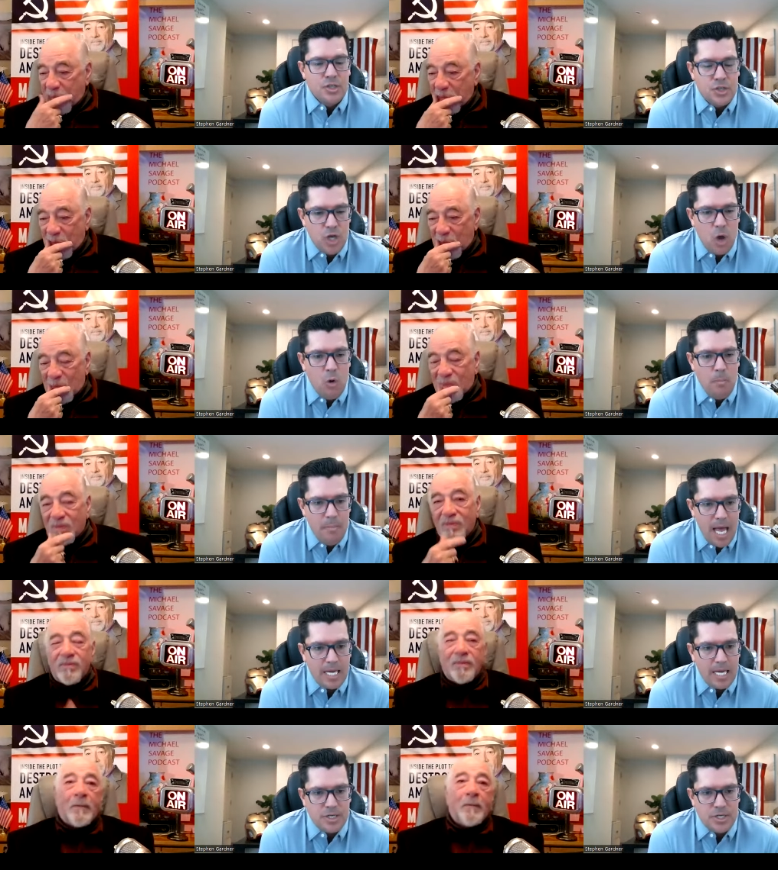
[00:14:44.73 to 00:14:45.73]
Speaker 1: so
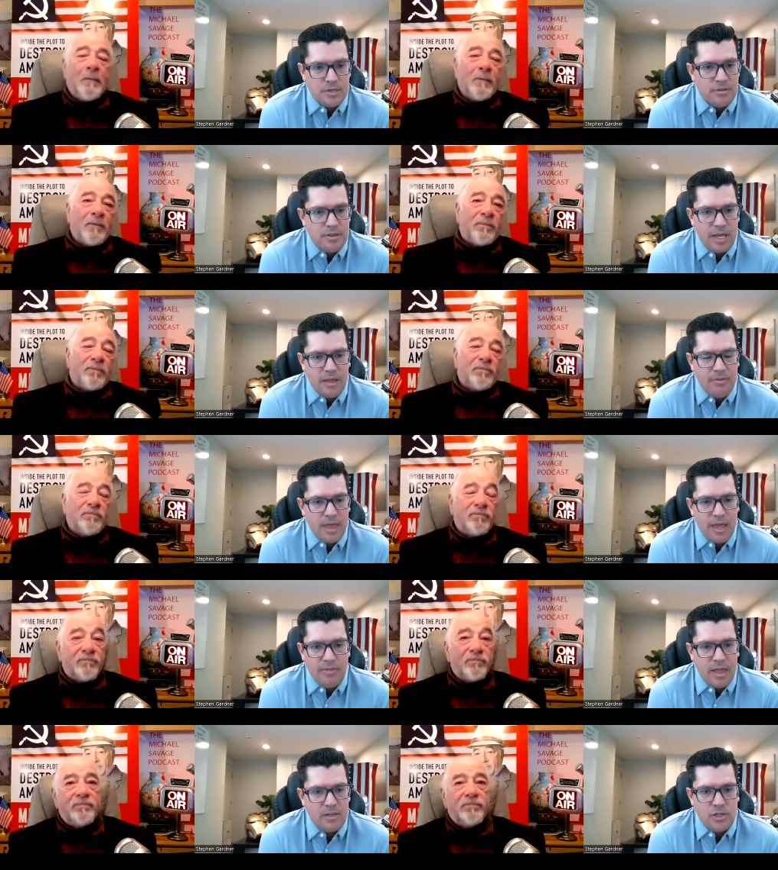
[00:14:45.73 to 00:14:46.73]
much that,
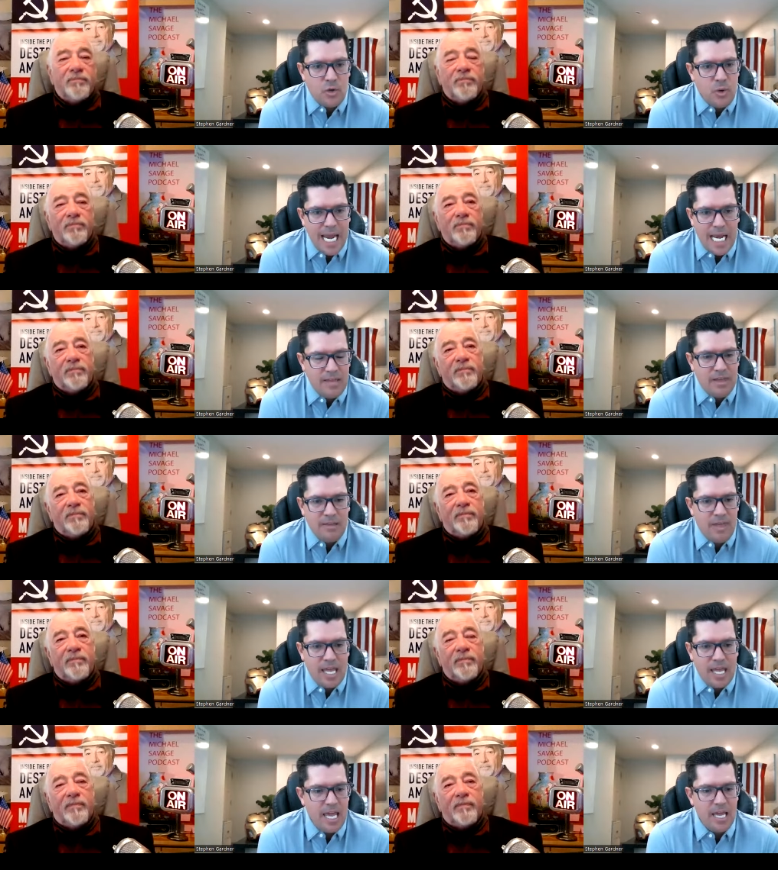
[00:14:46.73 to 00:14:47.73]
that they'll do anything
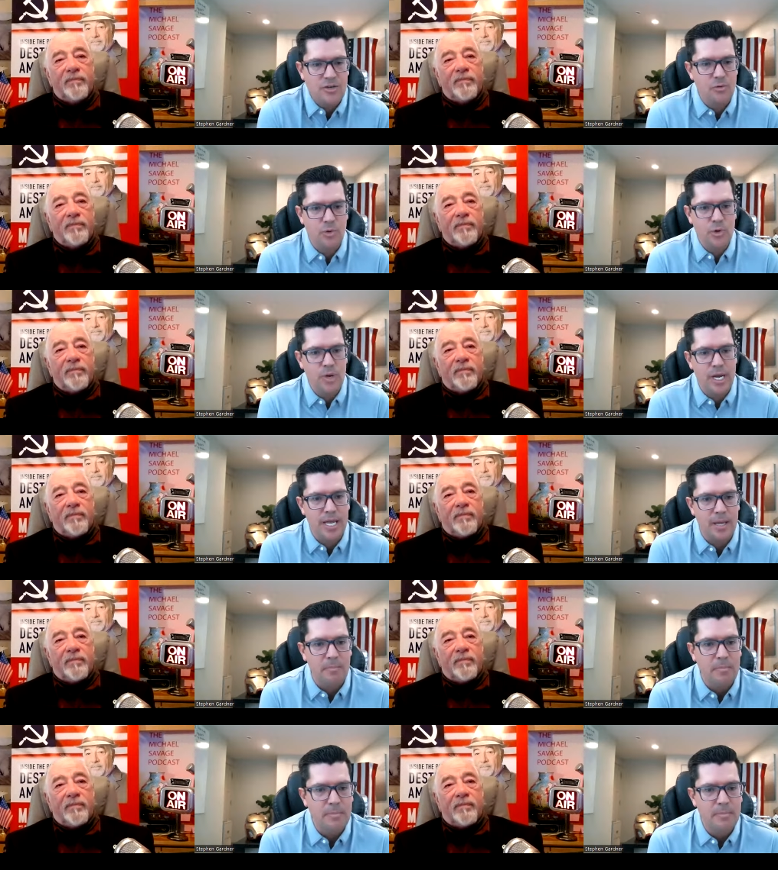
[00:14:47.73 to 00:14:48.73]
they can to ruin
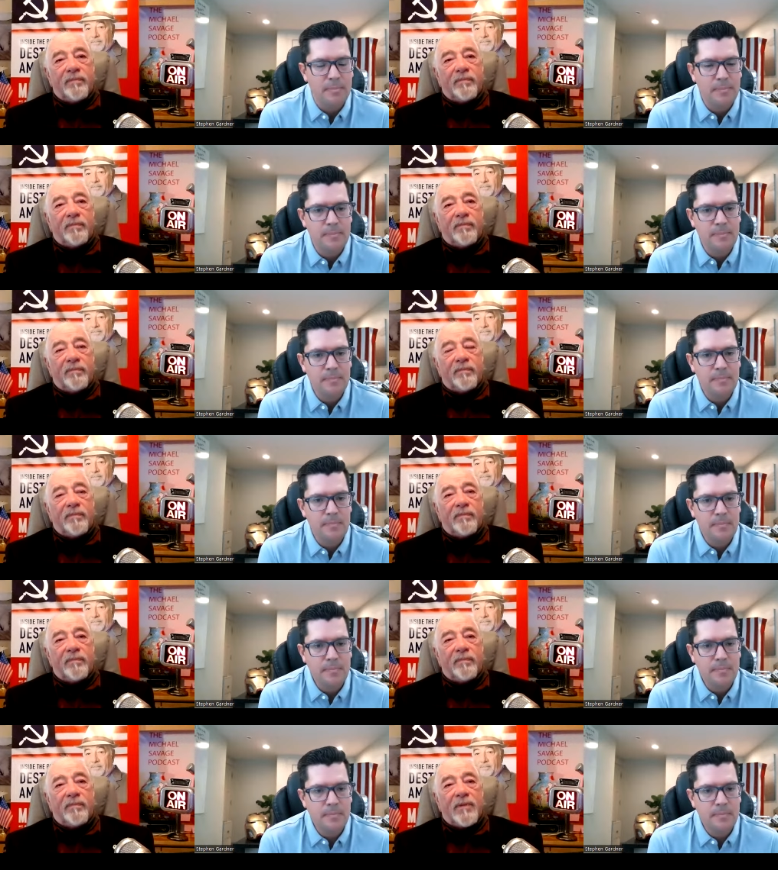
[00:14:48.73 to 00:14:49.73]
him.
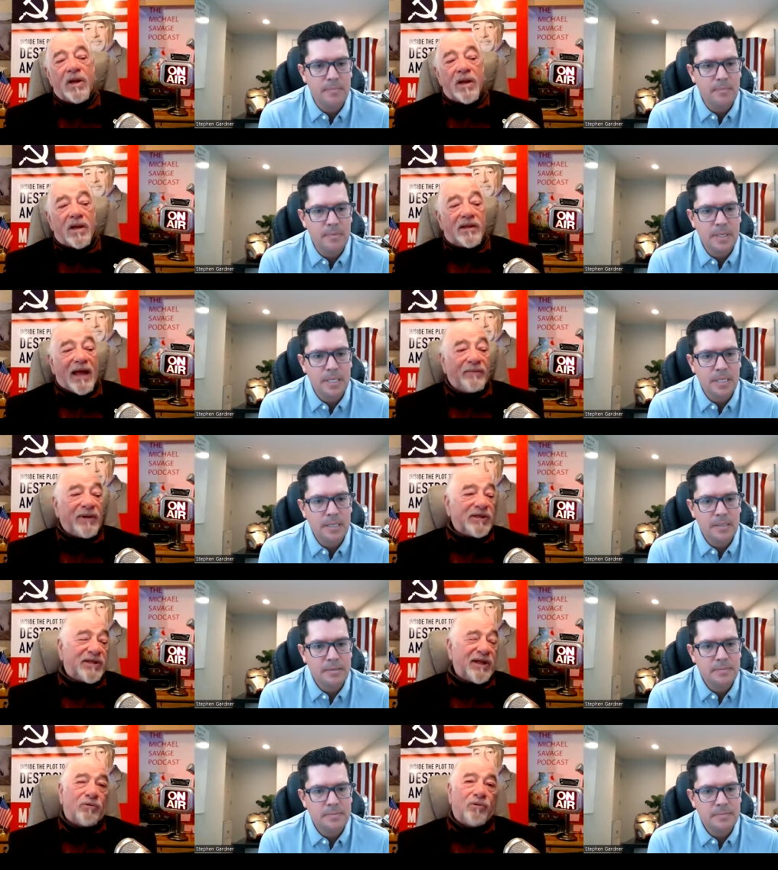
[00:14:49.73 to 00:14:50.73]
Speaker 2: That means
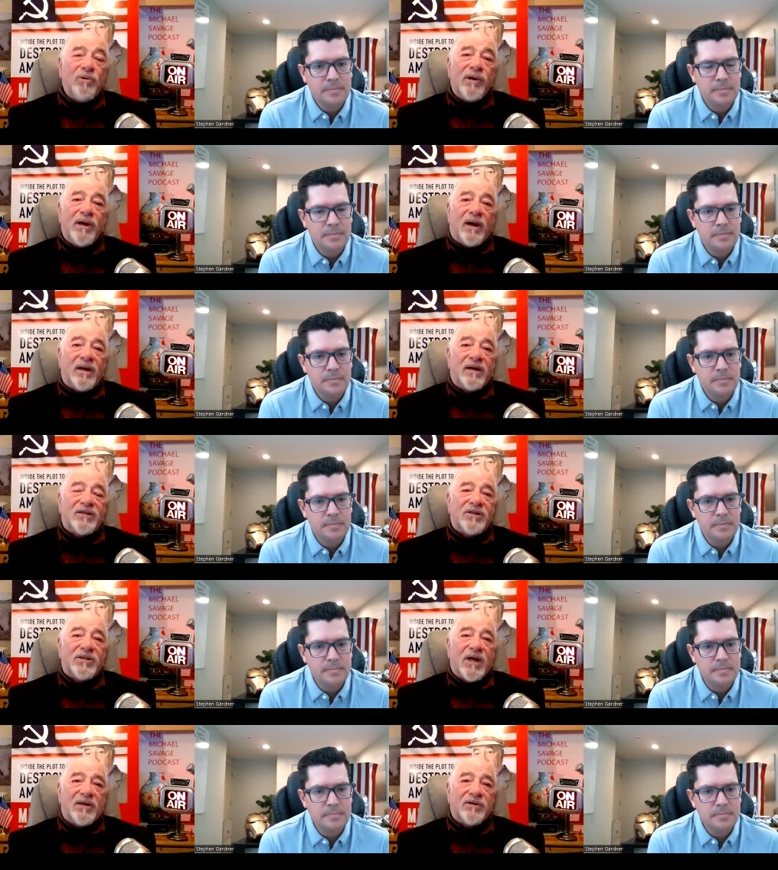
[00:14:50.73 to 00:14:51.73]
they'll ruin
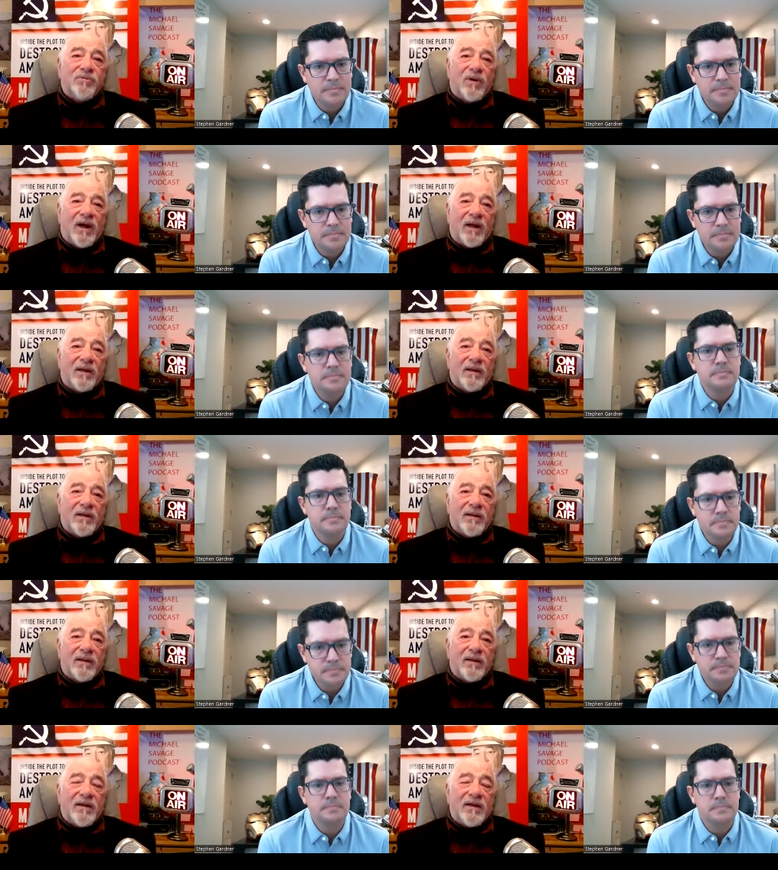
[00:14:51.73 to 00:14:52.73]
us as well.
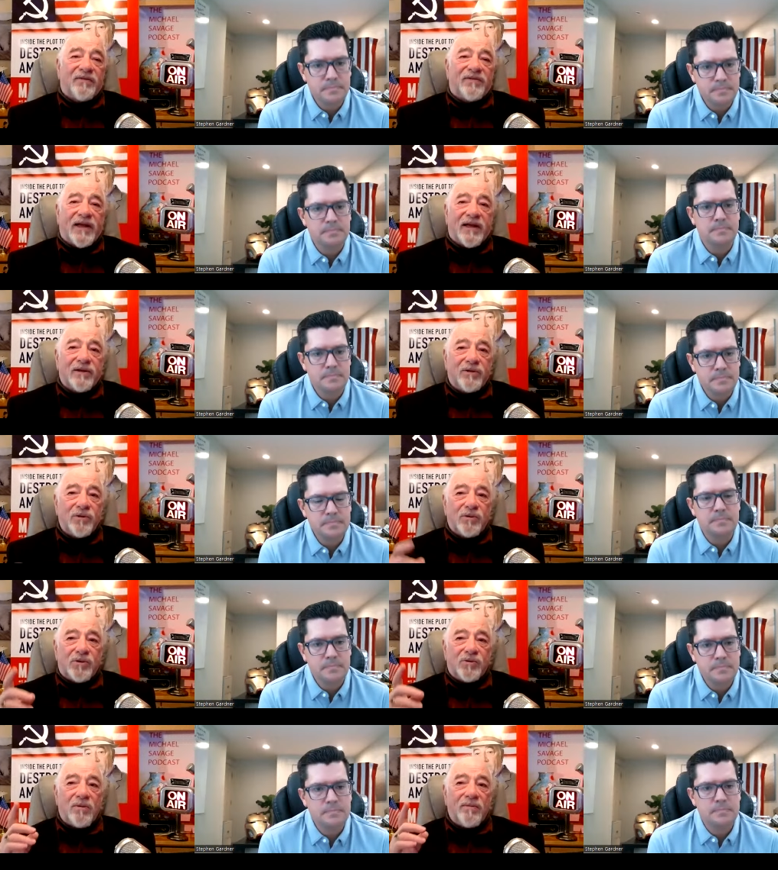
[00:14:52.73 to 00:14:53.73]
If they can do it
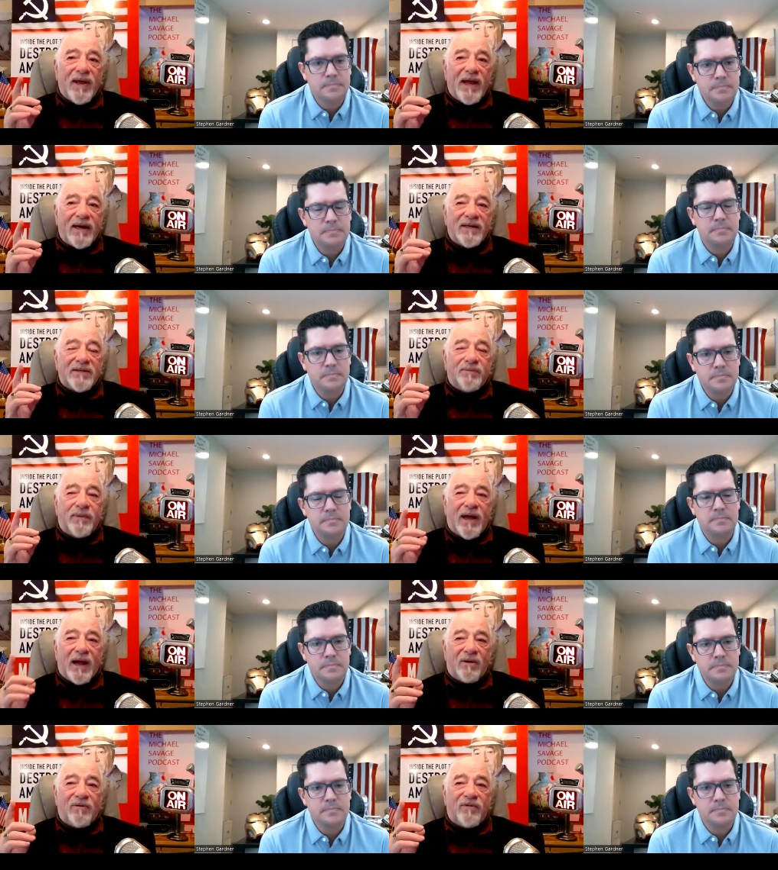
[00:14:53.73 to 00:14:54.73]
to a man as
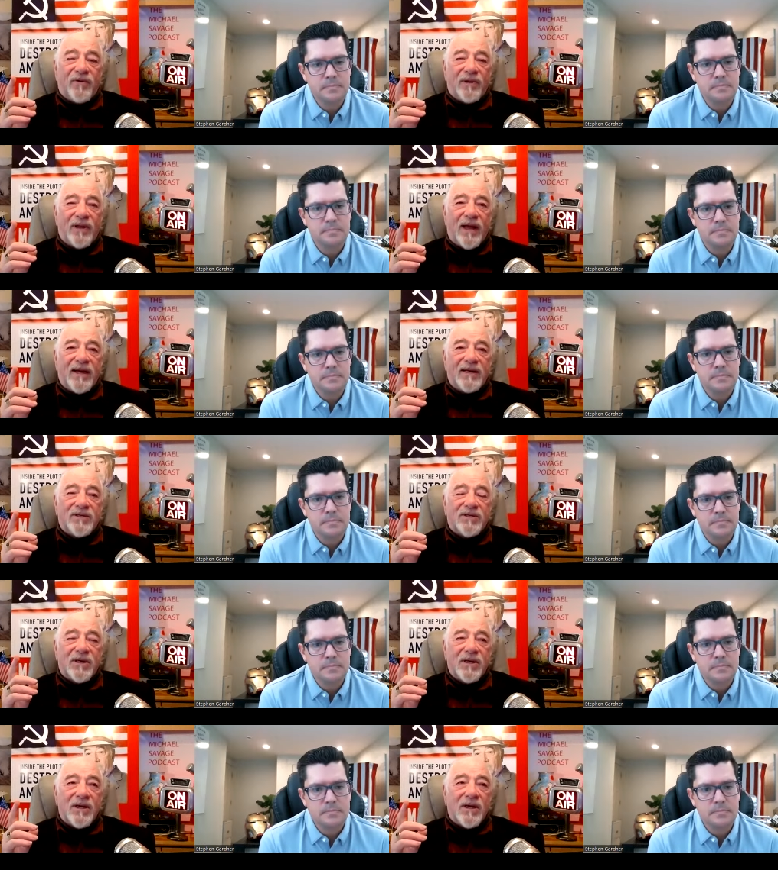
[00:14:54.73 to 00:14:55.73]
powerful and as,